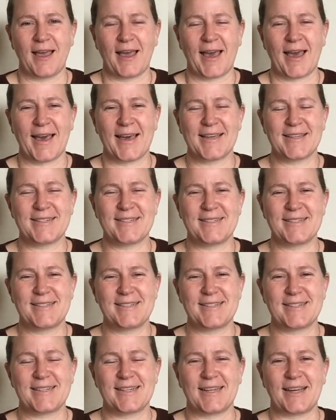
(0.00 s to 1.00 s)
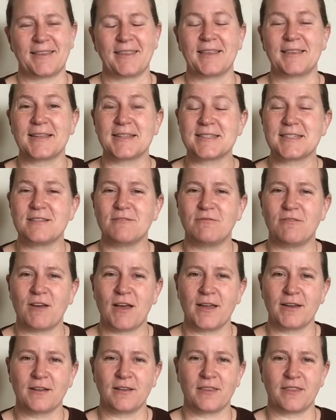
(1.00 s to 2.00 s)
And I think that's the
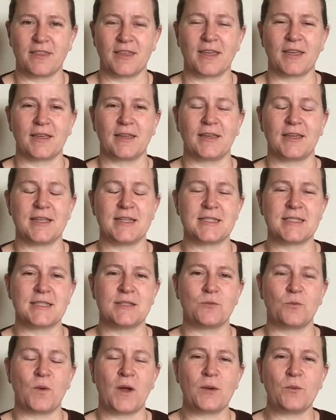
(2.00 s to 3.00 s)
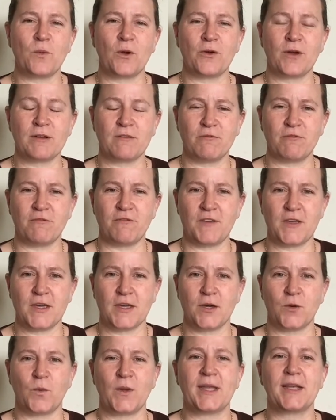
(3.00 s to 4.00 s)
final thing, is that when we're in
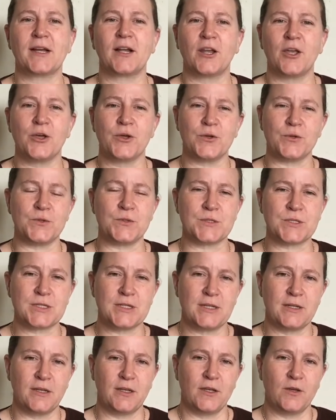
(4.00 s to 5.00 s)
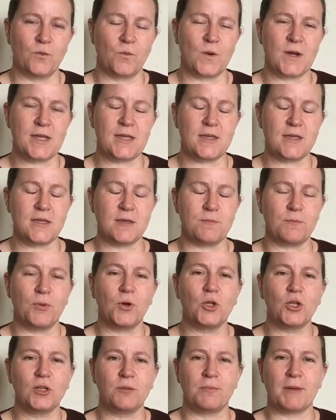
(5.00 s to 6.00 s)
fear, we close, we
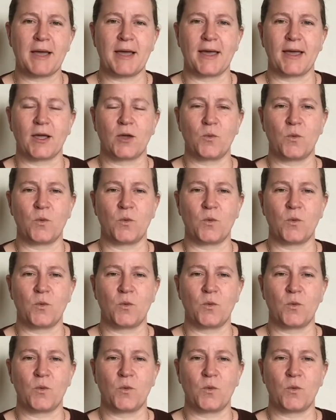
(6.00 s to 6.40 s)
pull back,